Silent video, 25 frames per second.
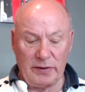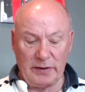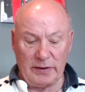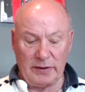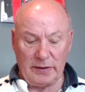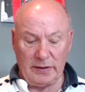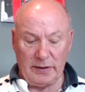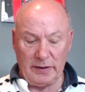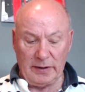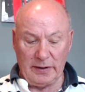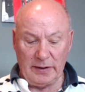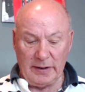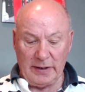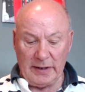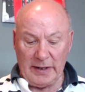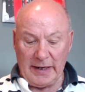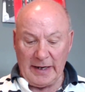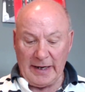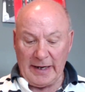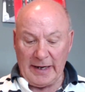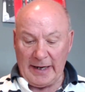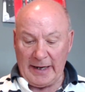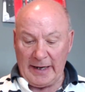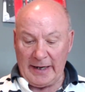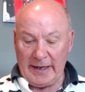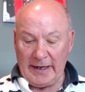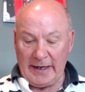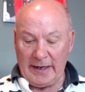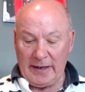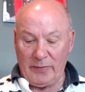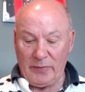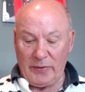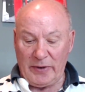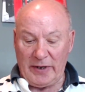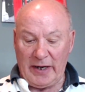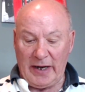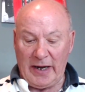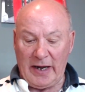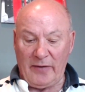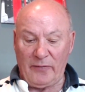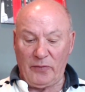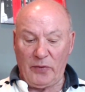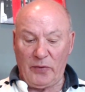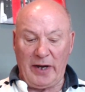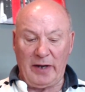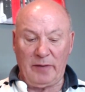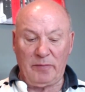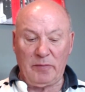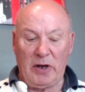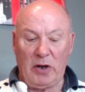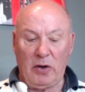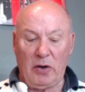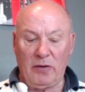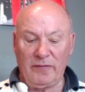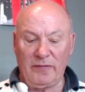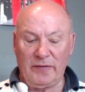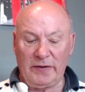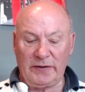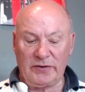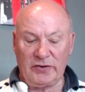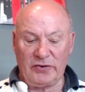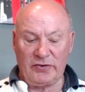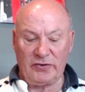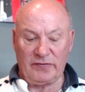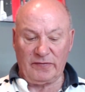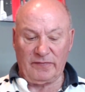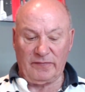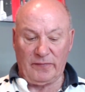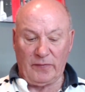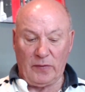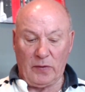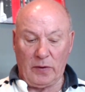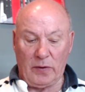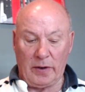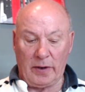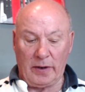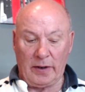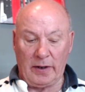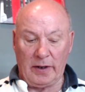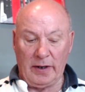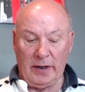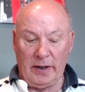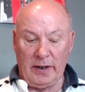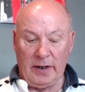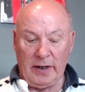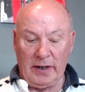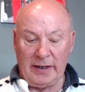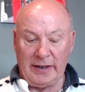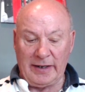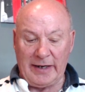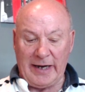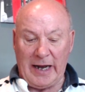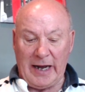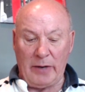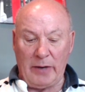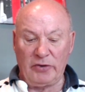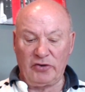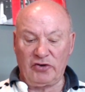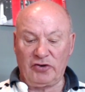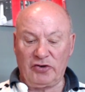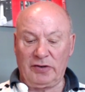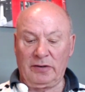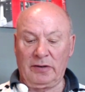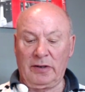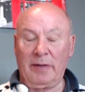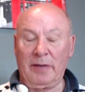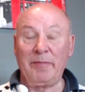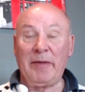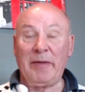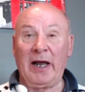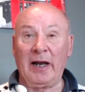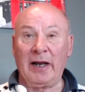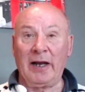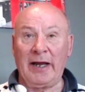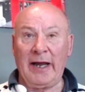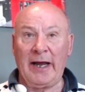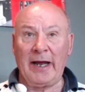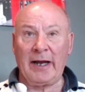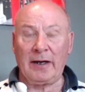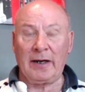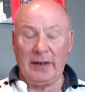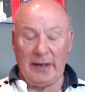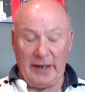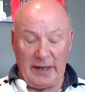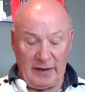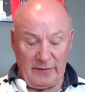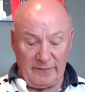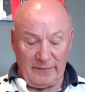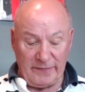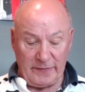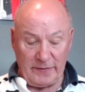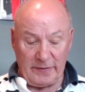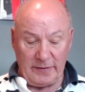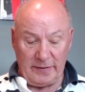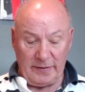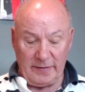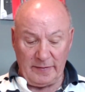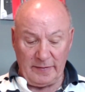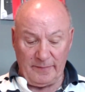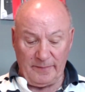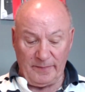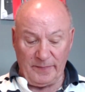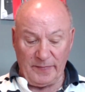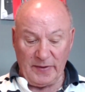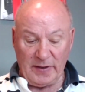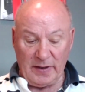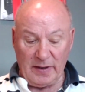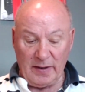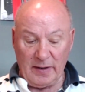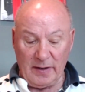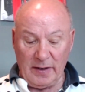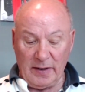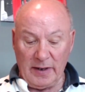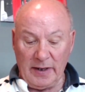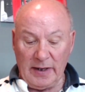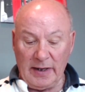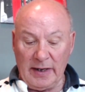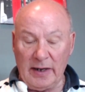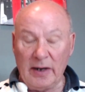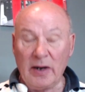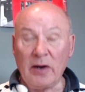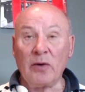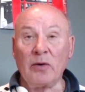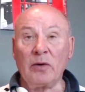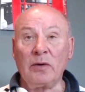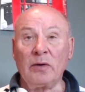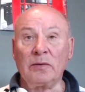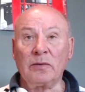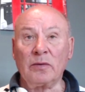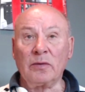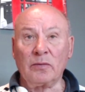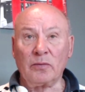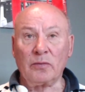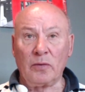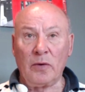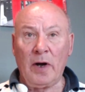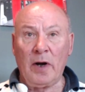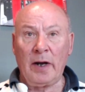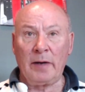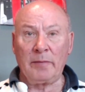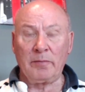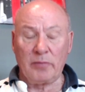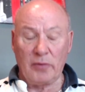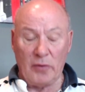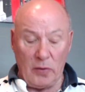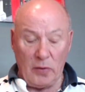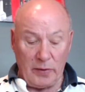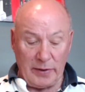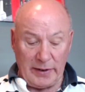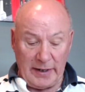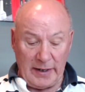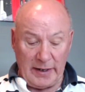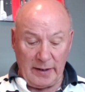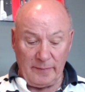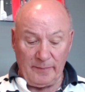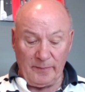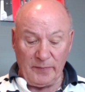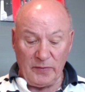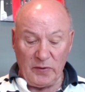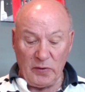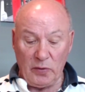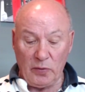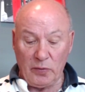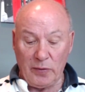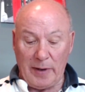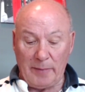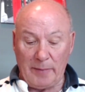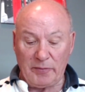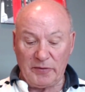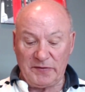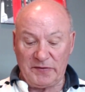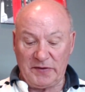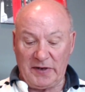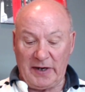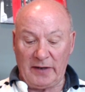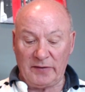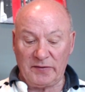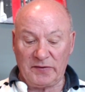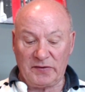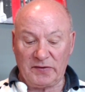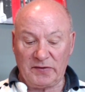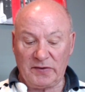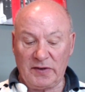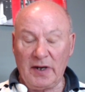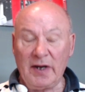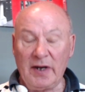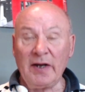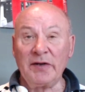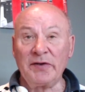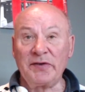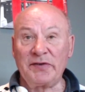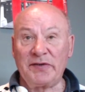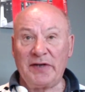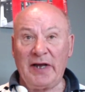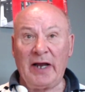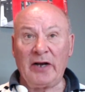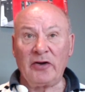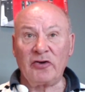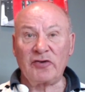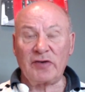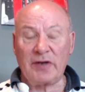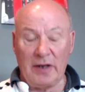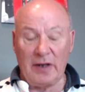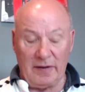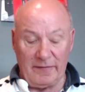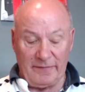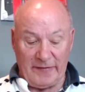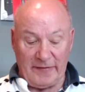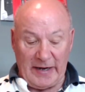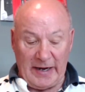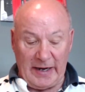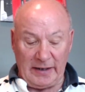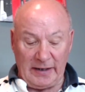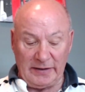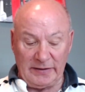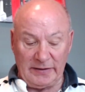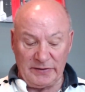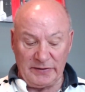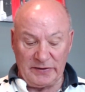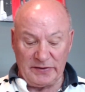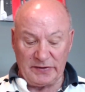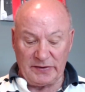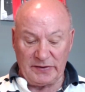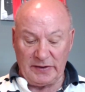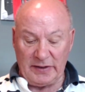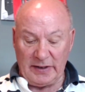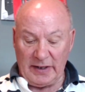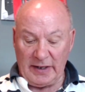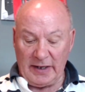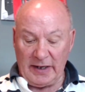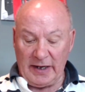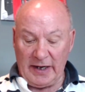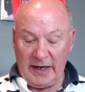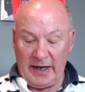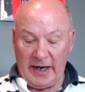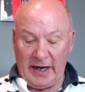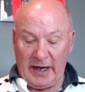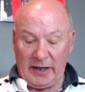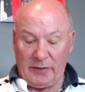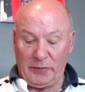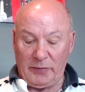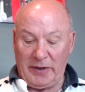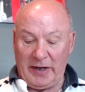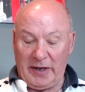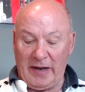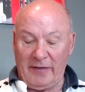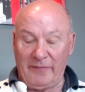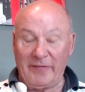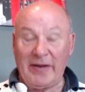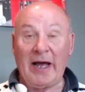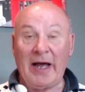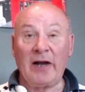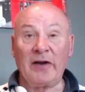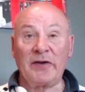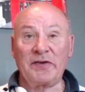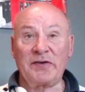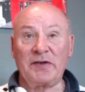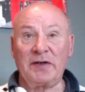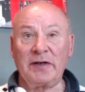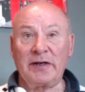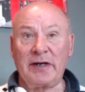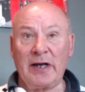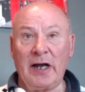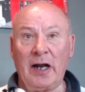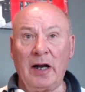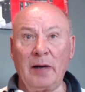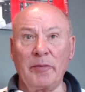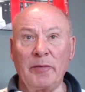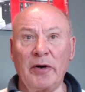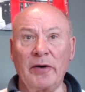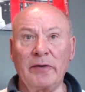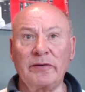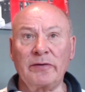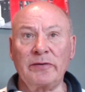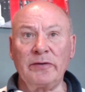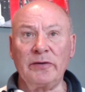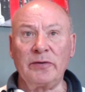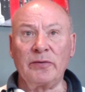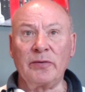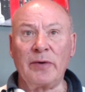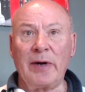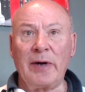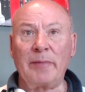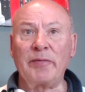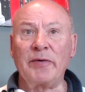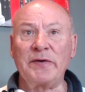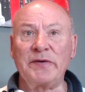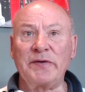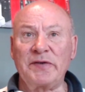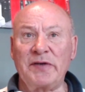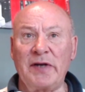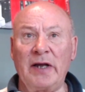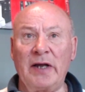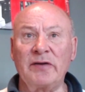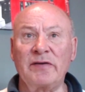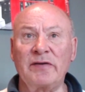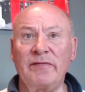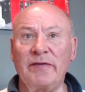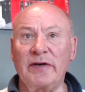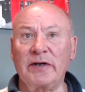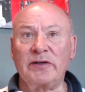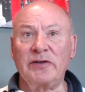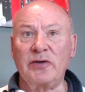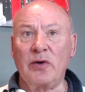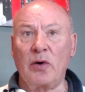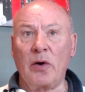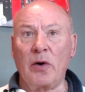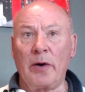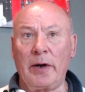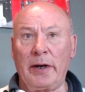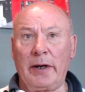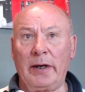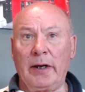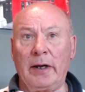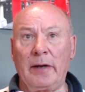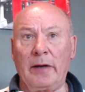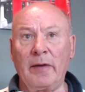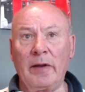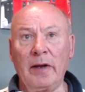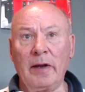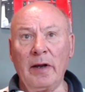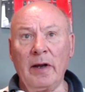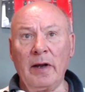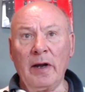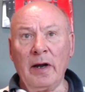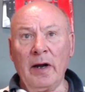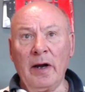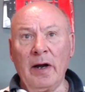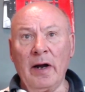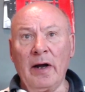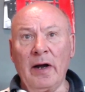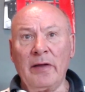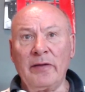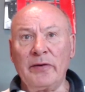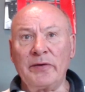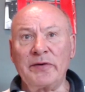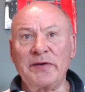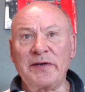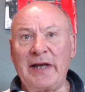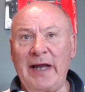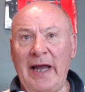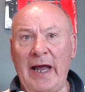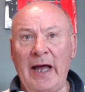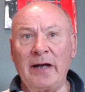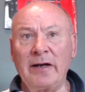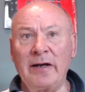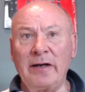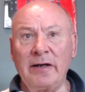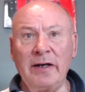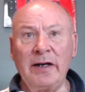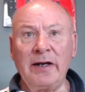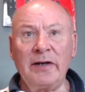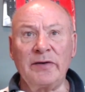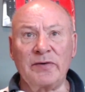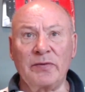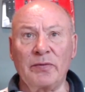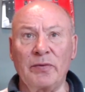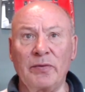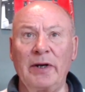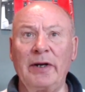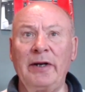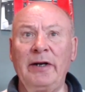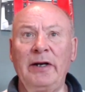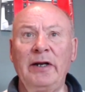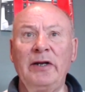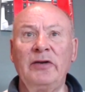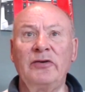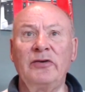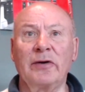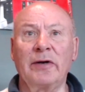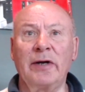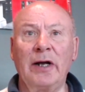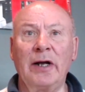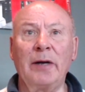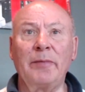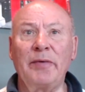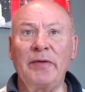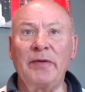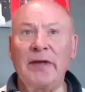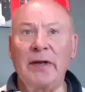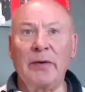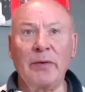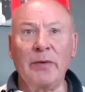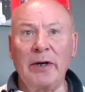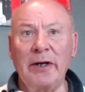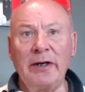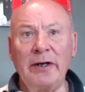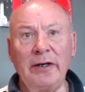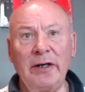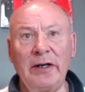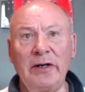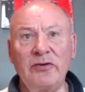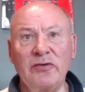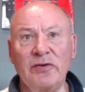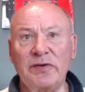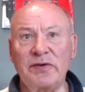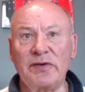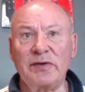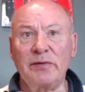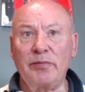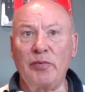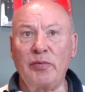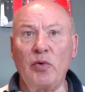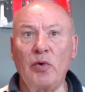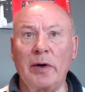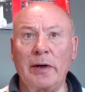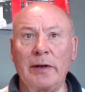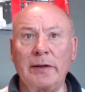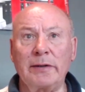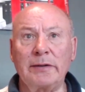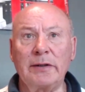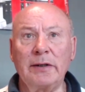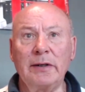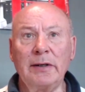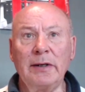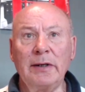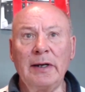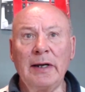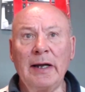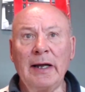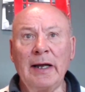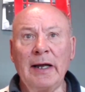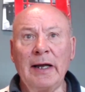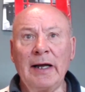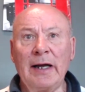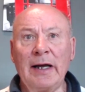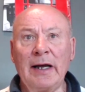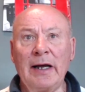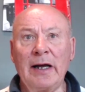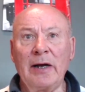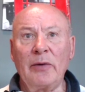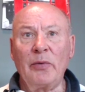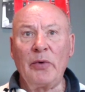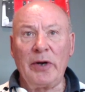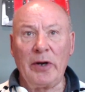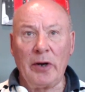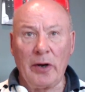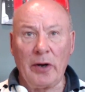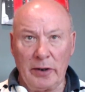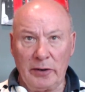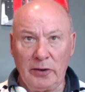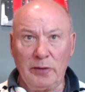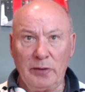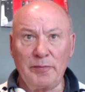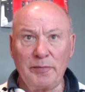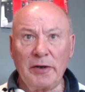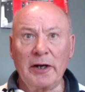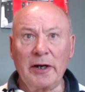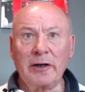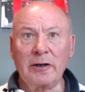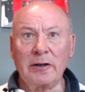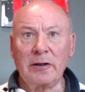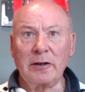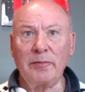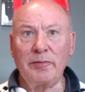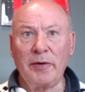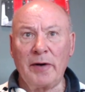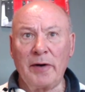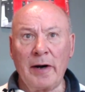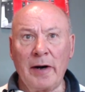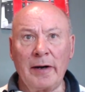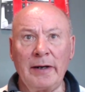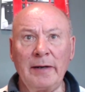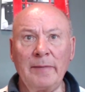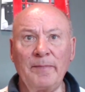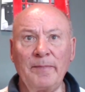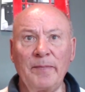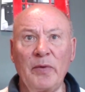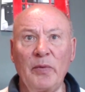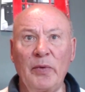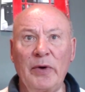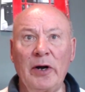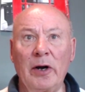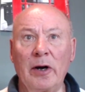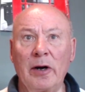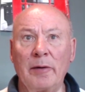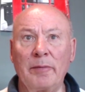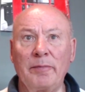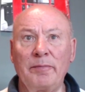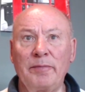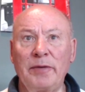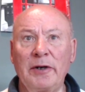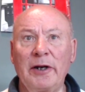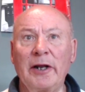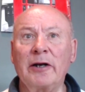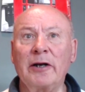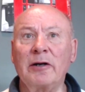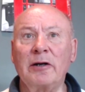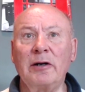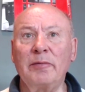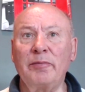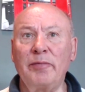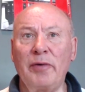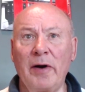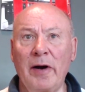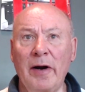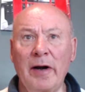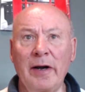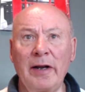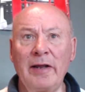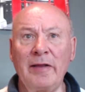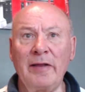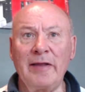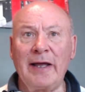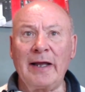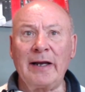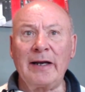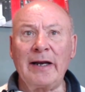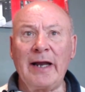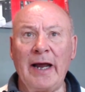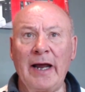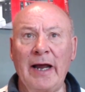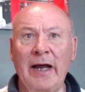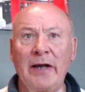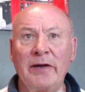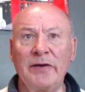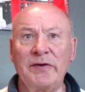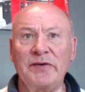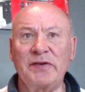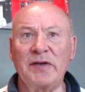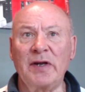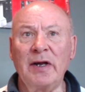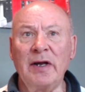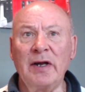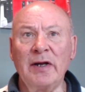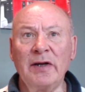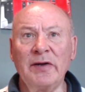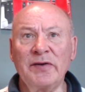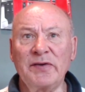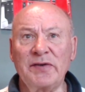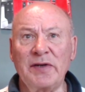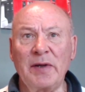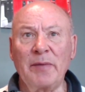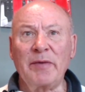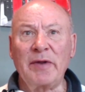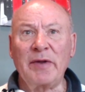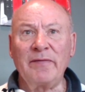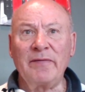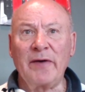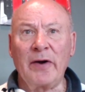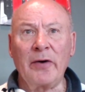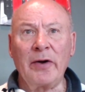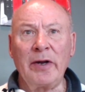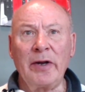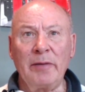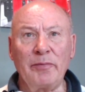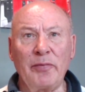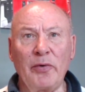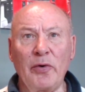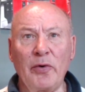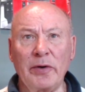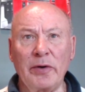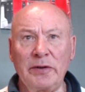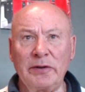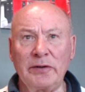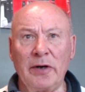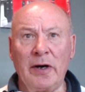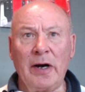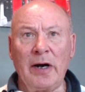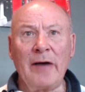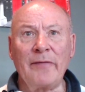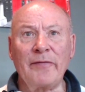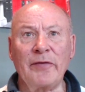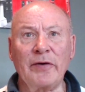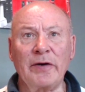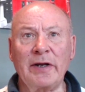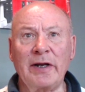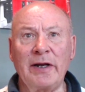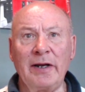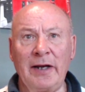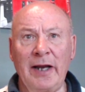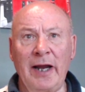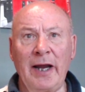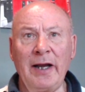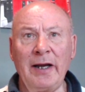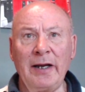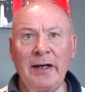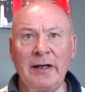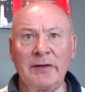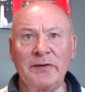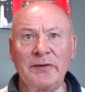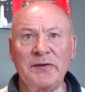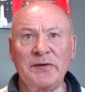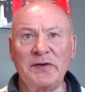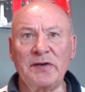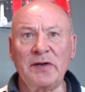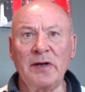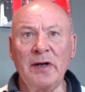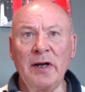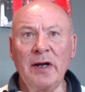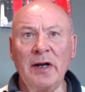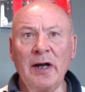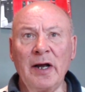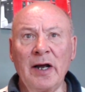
Uh, we have Wade Mahowich for Cowichan Malahat Langford. Ron Broda, who represents Saanich Gulf Islands. And we have Alyson Culbert, who represents Victoria. Those candidates really need your help and they really need your support. Uh, we are a new political party. We are a political party that has something very important to offer to Canadians.